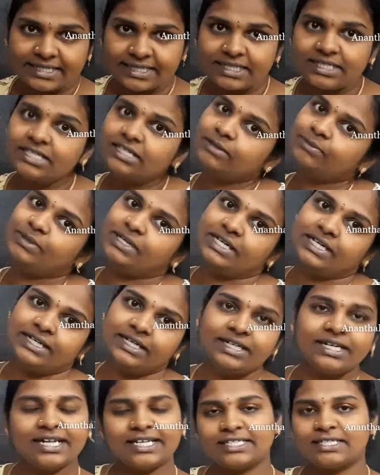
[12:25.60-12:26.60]
a
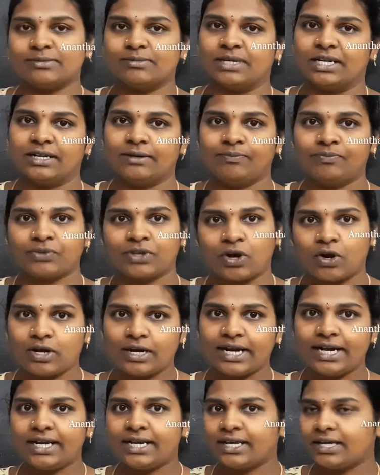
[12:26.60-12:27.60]
terminating decimal.
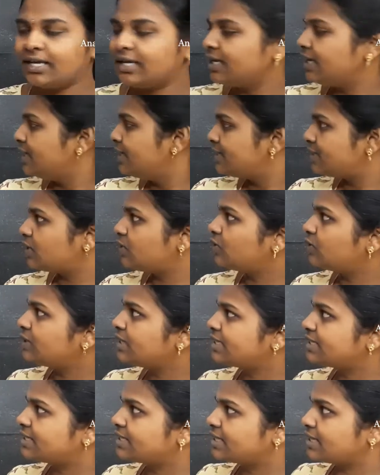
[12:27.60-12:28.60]
Alright. So,
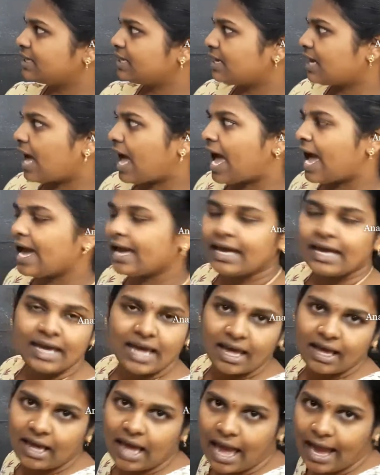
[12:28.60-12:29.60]
this I
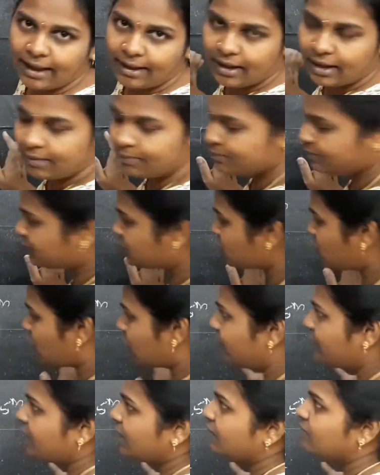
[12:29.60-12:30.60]
am
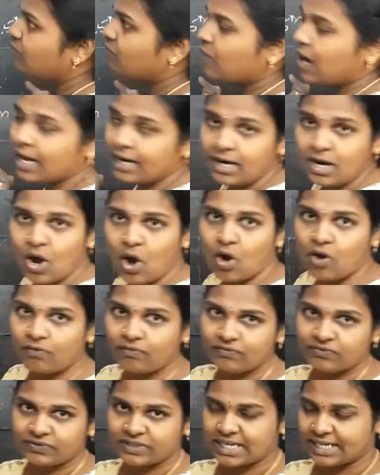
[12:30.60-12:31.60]
solving one of
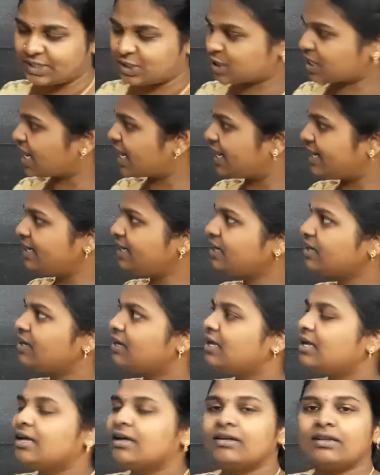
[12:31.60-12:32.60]
such kind.
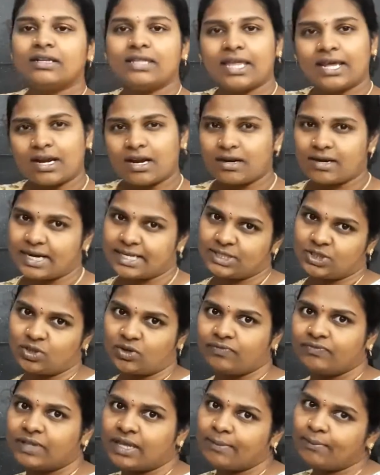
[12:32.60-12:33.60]
There are rest
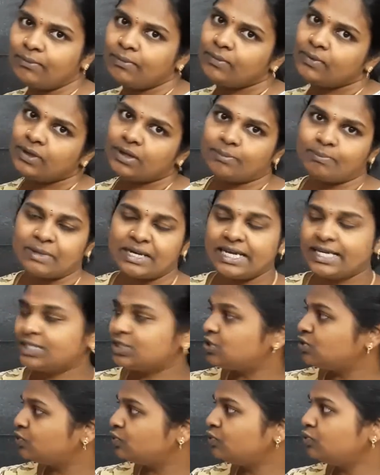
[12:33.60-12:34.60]
of them. Please
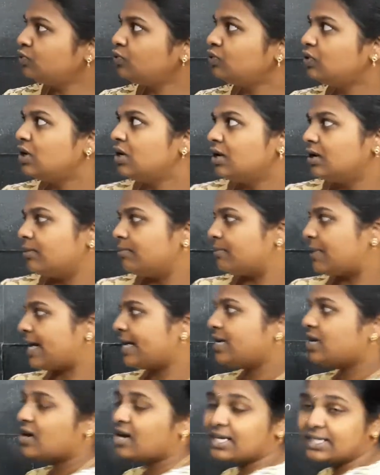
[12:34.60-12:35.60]
do by
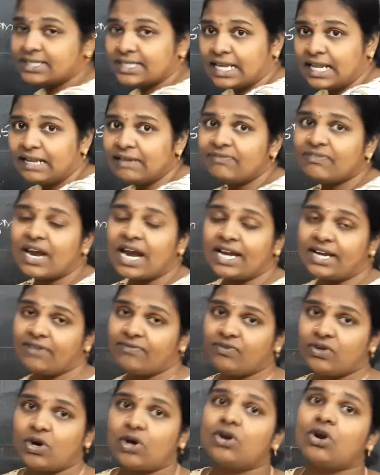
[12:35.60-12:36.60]
yourself, and
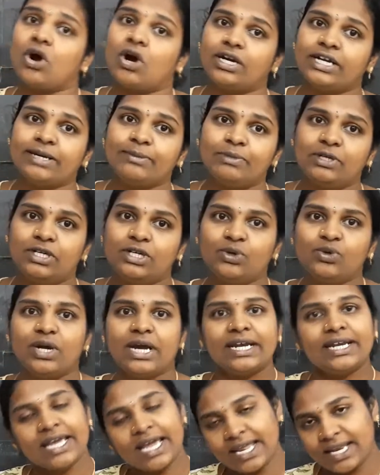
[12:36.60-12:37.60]
if you are not able to
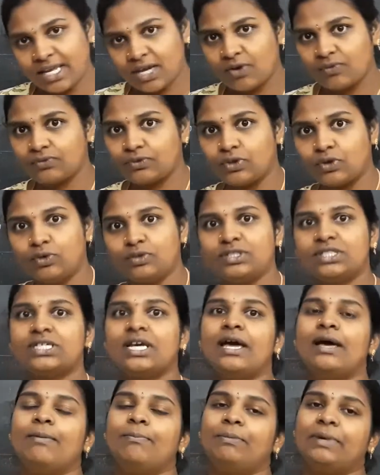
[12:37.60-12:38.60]
get any of those,
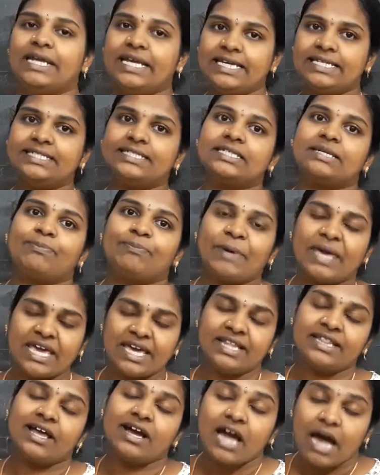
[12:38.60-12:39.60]
please ping
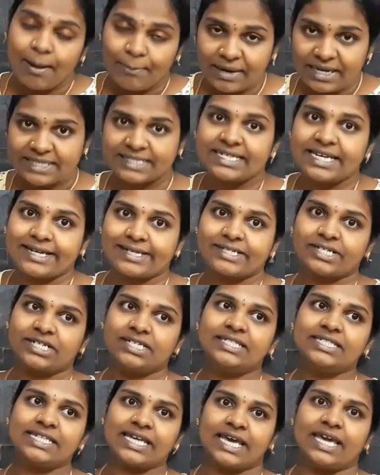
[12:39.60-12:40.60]
in the comment
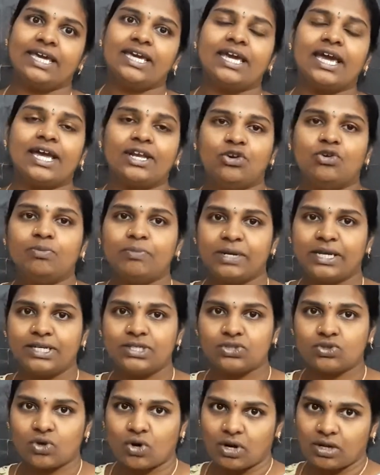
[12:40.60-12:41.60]
section saying, can you
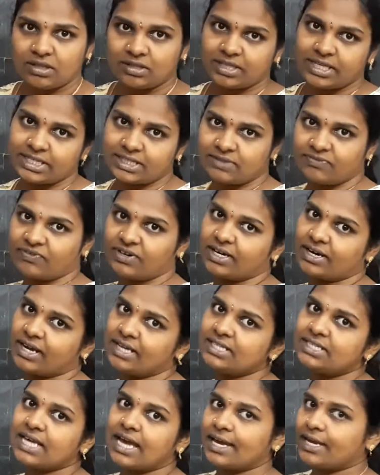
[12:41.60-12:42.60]
please solve this for
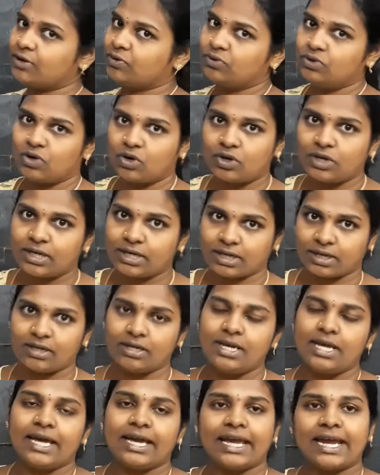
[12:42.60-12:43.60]
us? I could not
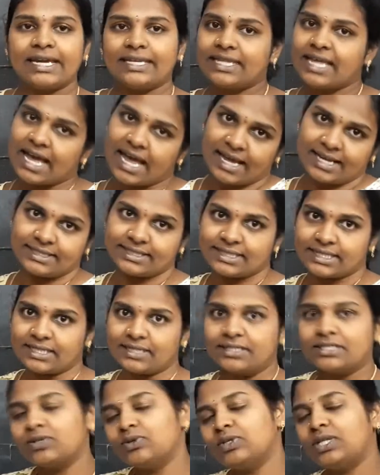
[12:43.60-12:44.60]
get the answer,
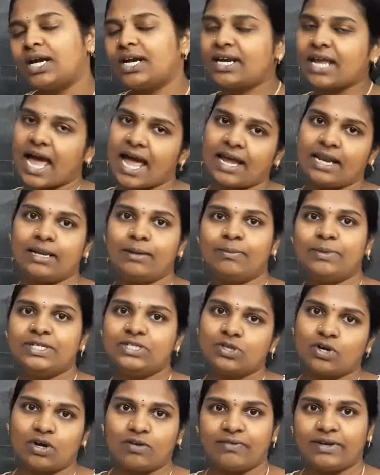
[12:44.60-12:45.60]
so that I will be
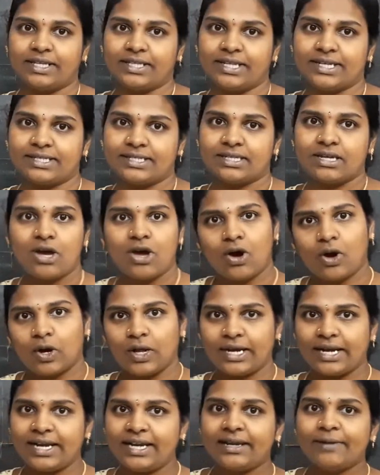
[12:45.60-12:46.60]
solving this.
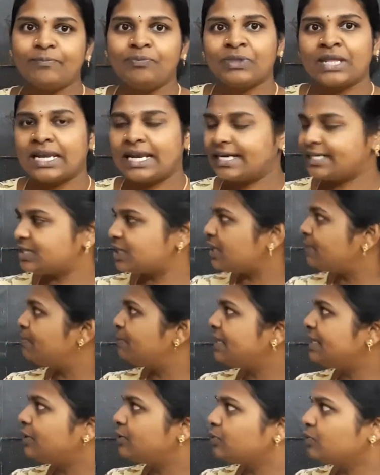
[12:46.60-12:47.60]
Alright, let's jump
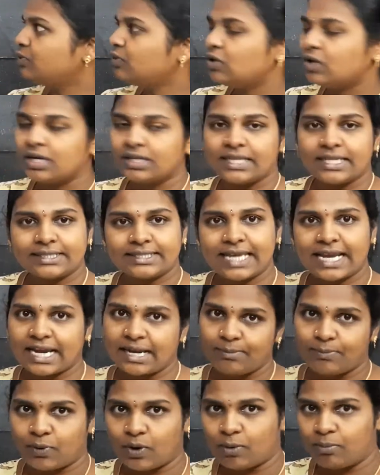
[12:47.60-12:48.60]
into the
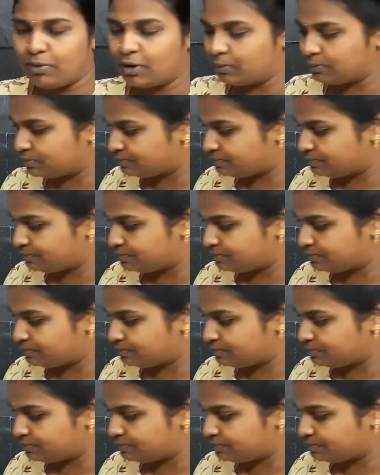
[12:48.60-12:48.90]
second problem.